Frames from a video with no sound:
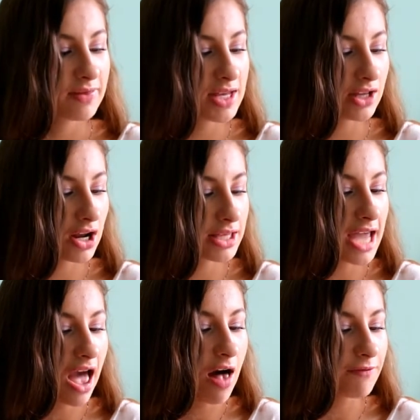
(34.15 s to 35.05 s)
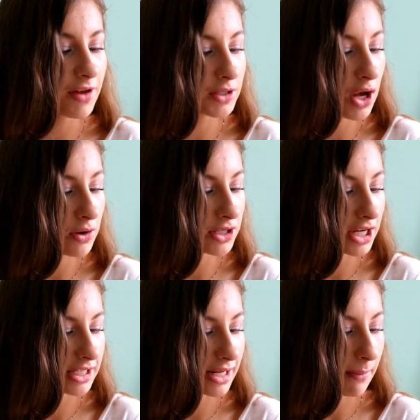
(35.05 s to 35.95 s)
These are the e.l.f. tone
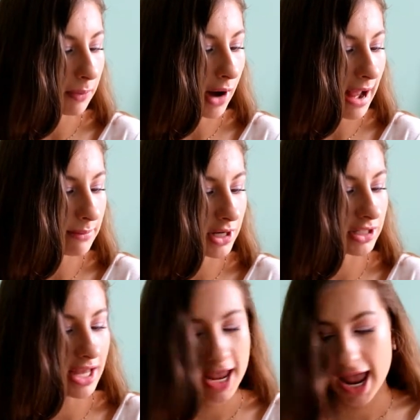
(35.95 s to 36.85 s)
adjusting primers,